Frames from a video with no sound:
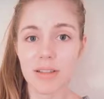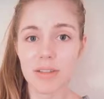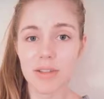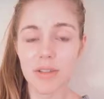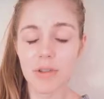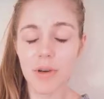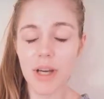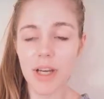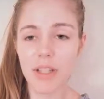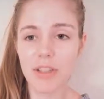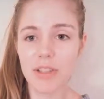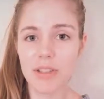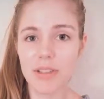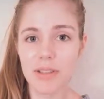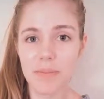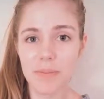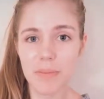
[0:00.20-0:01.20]
So I
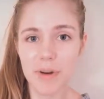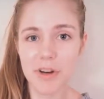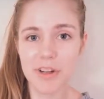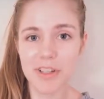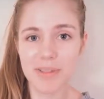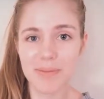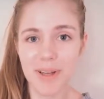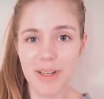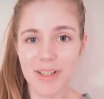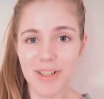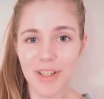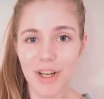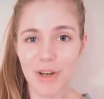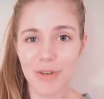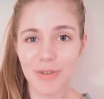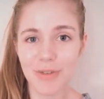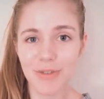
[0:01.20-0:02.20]
just embarrassed
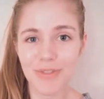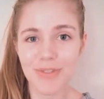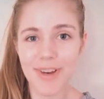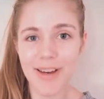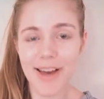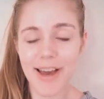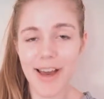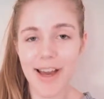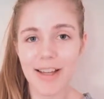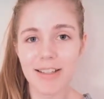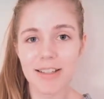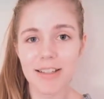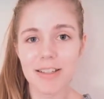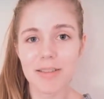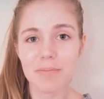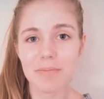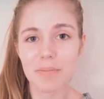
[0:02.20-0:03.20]
myself
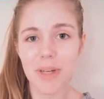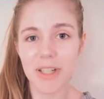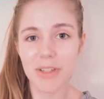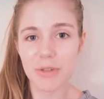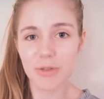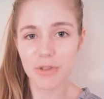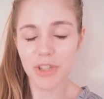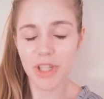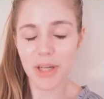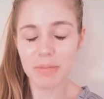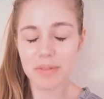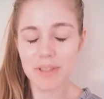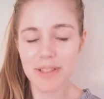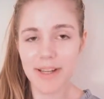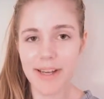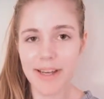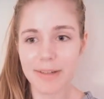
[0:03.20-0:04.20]
at my new job
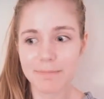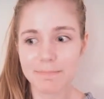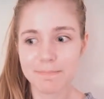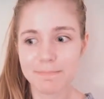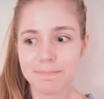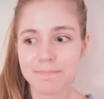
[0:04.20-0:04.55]
today.